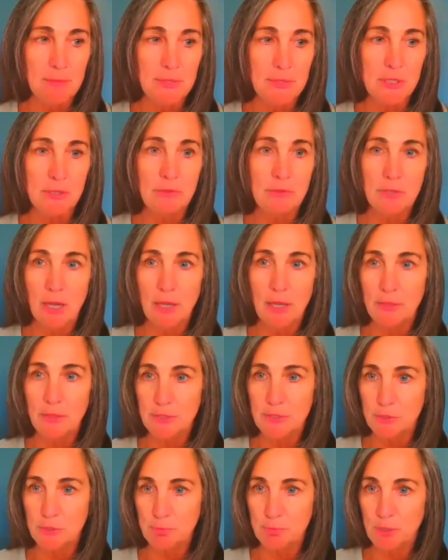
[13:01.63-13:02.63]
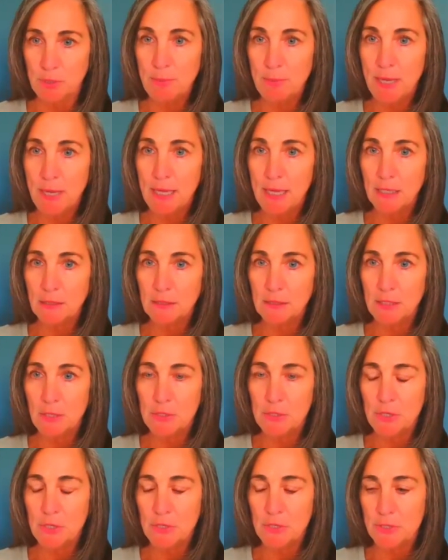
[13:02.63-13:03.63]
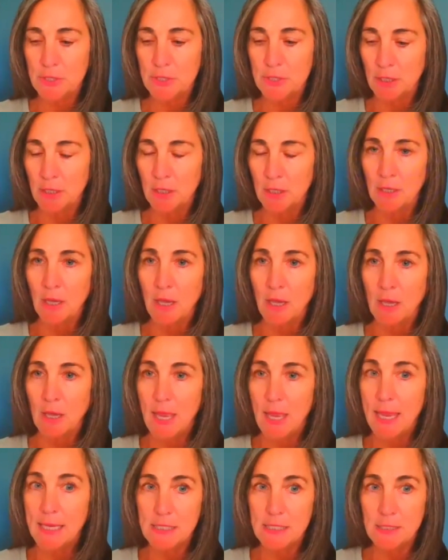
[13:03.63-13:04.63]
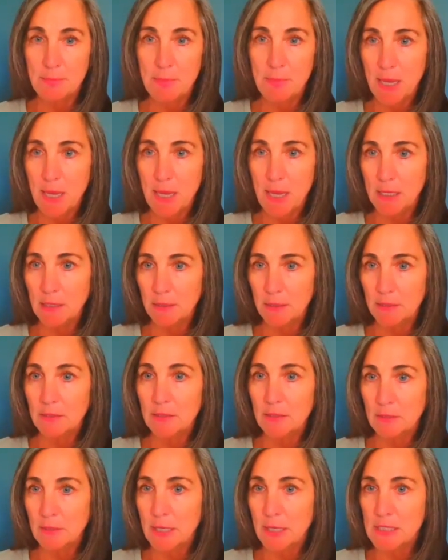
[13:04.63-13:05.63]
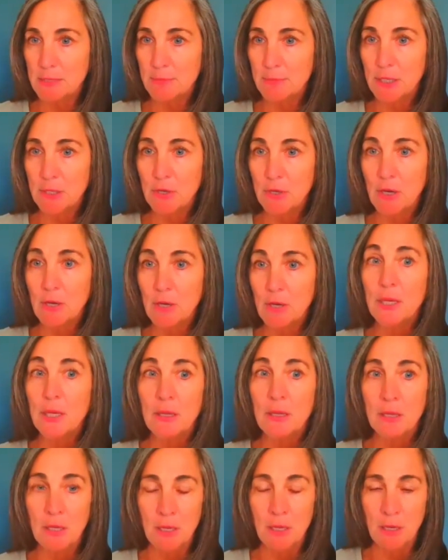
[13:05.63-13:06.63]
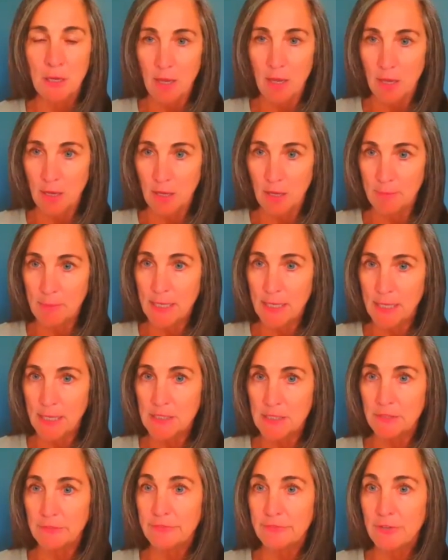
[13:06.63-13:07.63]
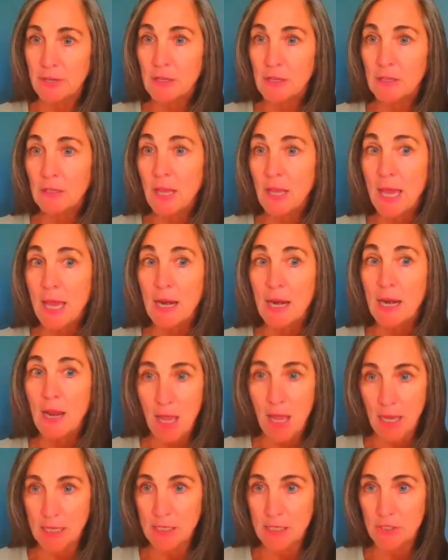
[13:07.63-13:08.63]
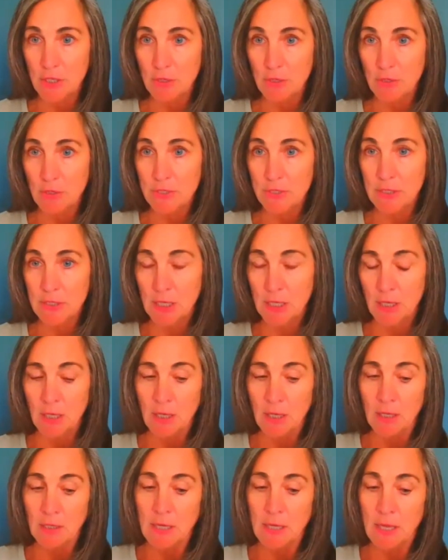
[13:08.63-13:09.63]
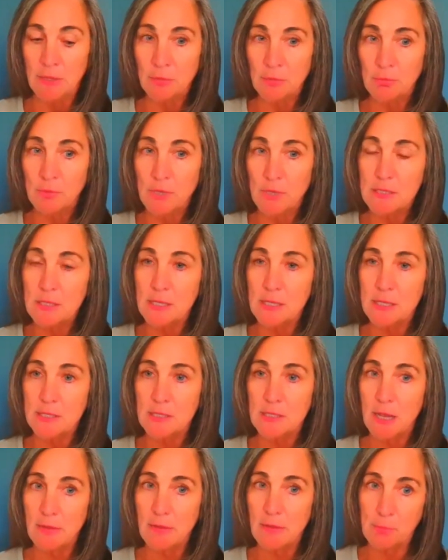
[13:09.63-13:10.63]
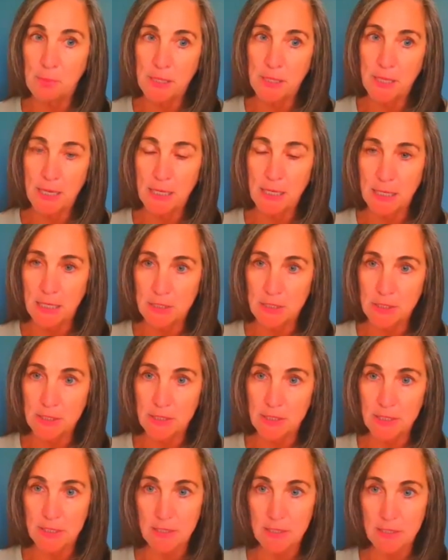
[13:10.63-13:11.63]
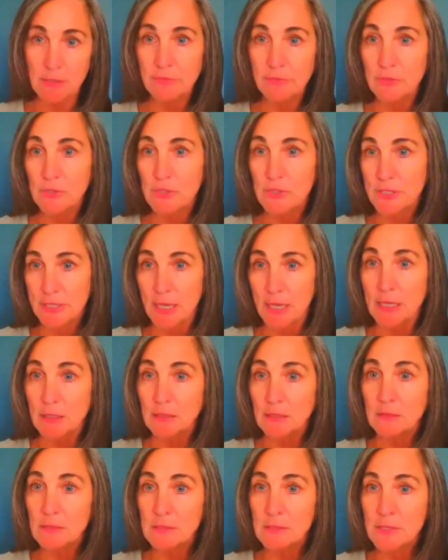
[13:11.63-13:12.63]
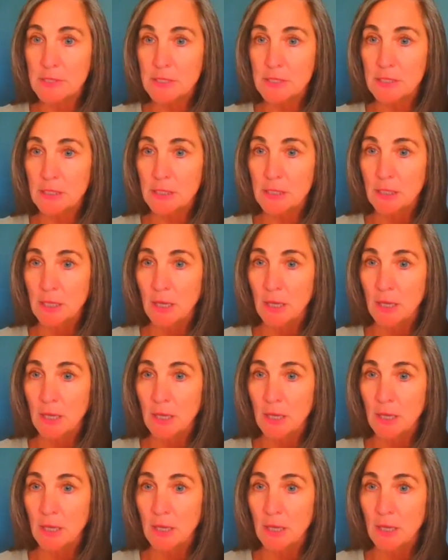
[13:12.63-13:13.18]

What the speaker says: So we've got this prebiotic, low dose antibiotic or antimicrobial and antifungal at a high dose. Now, the reason it's not playing into the sulfur cycles